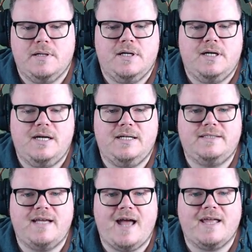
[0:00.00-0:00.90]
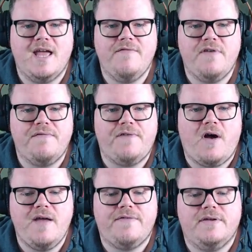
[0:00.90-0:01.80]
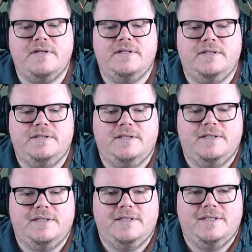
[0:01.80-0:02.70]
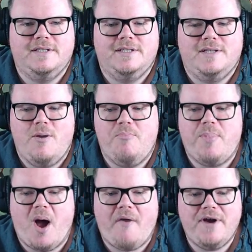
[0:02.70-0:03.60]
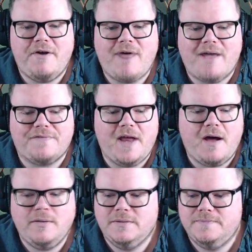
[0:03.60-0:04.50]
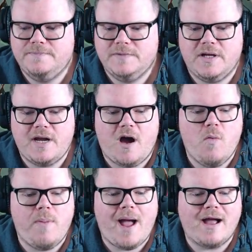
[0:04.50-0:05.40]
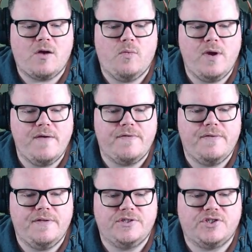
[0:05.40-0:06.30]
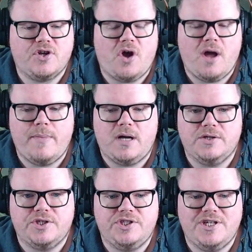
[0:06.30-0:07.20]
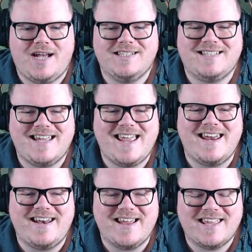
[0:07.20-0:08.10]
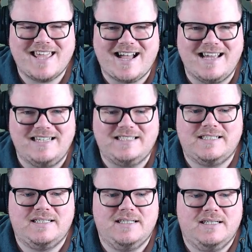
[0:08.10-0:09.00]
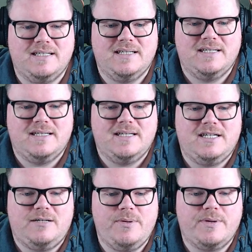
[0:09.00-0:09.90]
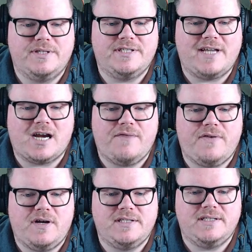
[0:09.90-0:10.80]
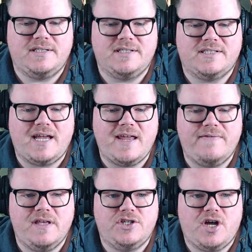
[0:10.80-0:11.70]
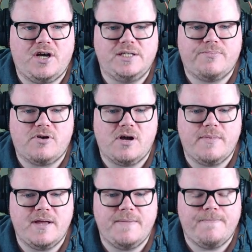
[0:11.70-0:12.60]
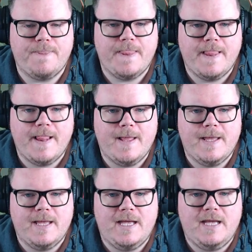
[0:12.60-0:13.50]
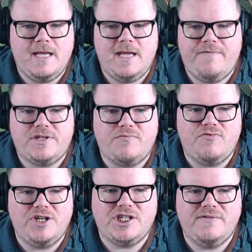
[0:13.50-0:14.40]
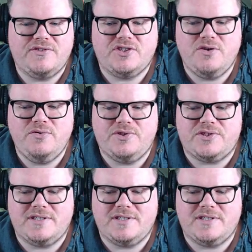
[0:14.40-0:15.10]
Attack in for 5. Barring a Wrath now. Gonna hold back with the Skymarcher just in case. I mean, we can sacrifice this to save the Ajani's Pridemate. If it's a Ritual of Suit.